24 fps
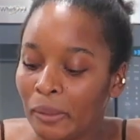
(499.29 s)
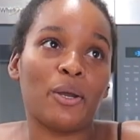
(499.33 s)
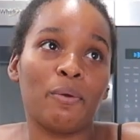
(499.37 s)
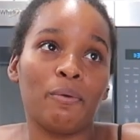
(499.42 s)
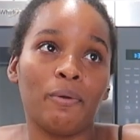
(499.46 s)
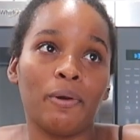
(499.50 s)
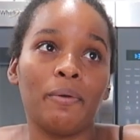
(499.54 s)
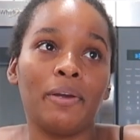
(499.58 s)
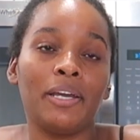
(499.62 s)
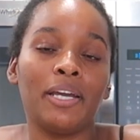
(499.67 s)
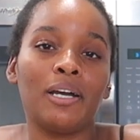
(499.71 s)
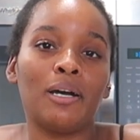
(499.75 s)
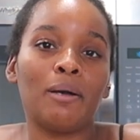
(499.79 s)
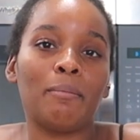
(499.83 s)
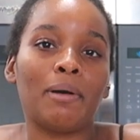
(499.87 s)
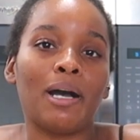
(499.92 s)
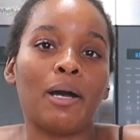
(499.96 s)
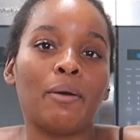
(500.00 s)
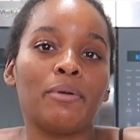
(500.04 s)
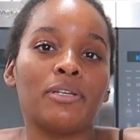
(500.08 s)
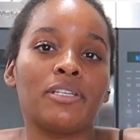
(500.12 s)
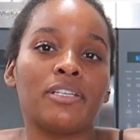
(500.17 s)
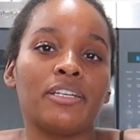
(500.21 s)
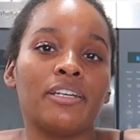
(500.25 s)
Growing up, I
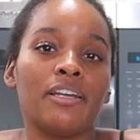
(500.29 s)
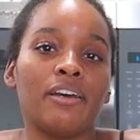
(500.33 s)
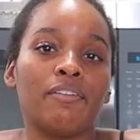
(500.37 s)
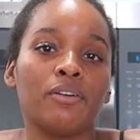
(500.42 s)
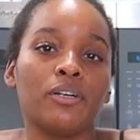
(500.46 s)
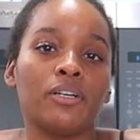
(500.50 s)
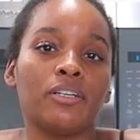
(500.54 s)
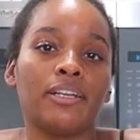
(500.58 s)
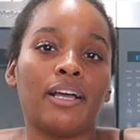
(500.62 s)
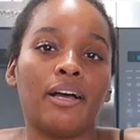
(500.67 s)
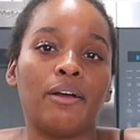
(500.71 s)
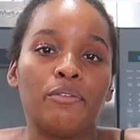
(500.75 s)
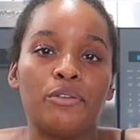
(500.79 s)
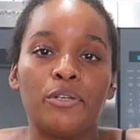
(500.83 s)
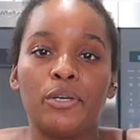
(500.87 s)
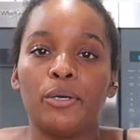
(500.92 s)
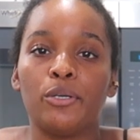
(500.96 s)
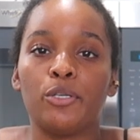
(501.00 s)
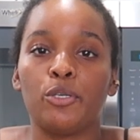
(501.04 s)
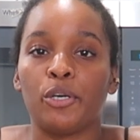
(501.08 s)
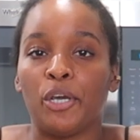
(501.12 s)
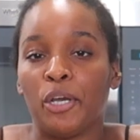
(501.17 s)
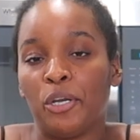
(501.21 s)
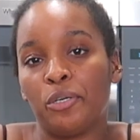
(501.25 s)
was never allowed to go
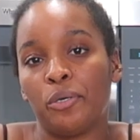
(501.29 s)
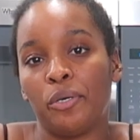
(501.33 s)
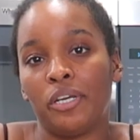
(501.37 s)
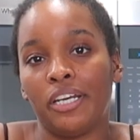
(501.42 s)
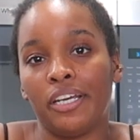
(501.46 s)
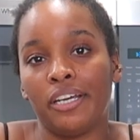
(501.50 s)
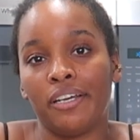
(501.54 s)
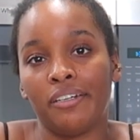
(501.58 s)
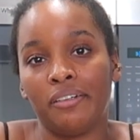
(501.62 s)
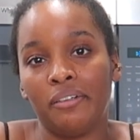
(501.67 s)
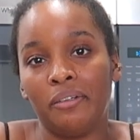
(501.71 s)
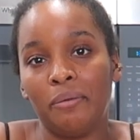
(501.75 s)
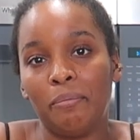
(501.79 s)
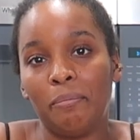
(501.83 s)
trick-or-treating